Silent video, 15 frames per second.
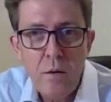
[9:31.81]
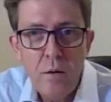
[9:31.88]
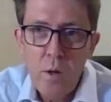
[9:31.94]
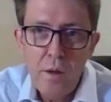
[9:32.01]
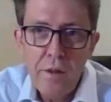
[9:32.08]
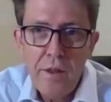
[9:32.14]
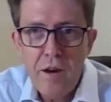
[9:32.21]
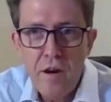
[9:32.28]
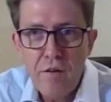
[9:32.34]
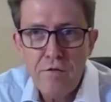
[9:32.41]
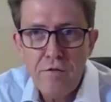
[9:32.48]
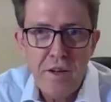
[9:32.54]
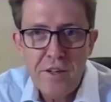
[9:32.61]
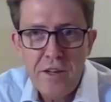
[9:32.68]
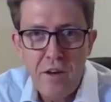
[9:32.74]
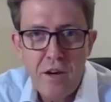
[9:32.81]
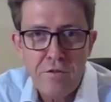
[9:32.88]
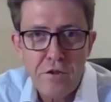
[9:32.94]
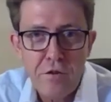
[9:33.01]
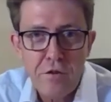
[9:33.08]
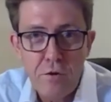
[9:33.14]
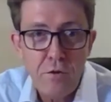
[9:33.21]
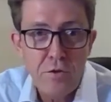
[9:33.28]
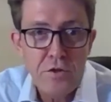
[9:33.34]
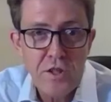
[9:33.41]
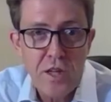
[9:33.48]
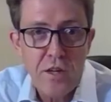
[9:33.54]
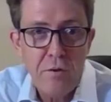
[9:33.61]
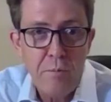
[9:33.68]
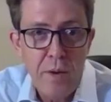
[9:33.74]
well, they are funded after all,
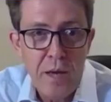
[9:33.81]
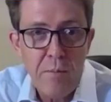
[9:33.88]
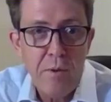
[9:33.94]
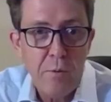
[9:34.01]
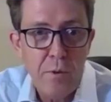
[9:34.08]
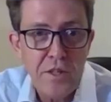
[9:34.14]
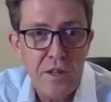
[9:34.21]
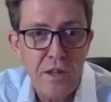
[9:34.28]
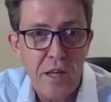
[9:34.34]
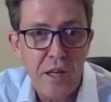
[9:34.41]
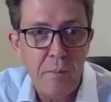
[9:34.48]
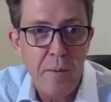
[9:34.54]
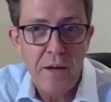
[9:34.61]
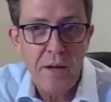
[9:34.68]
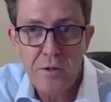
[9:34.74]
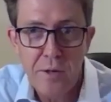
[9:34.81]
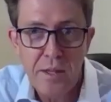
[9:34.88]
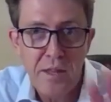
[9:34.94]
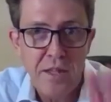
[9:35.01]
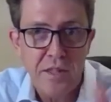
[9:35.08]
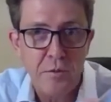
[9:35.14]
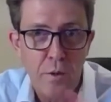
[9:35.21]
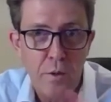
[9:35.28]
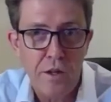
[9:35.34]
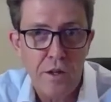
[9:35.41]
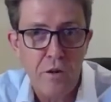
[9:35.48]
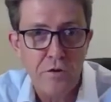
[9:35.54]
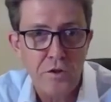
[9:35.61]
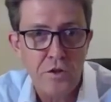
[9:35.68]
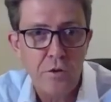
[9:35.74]
so maybe we should think about doing this with the
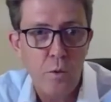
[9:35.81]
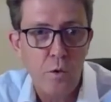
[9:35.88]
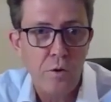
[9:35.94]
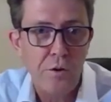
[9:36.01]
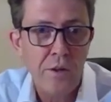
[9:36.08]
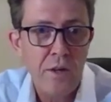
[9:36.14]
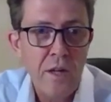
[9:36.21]
costs award.